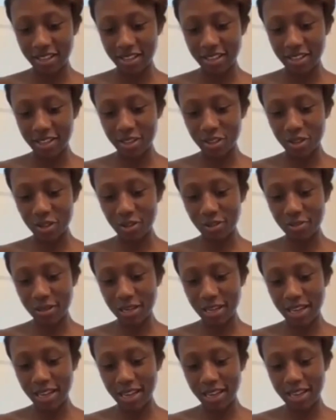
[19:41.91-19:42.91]
So join
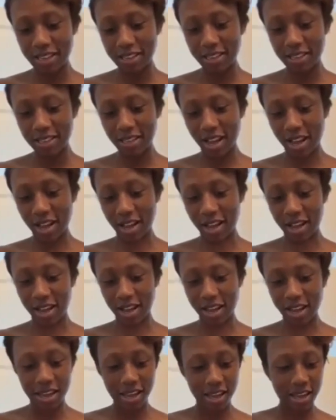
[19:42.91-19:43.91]
me as
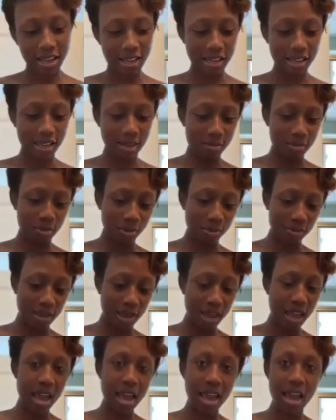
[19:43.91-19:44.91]
I get
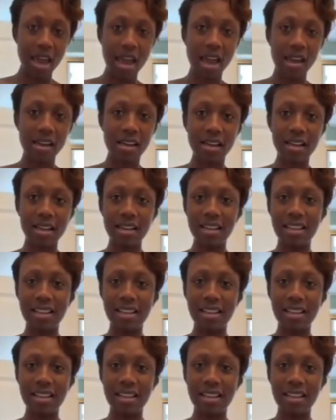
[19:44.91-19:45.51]
prepared.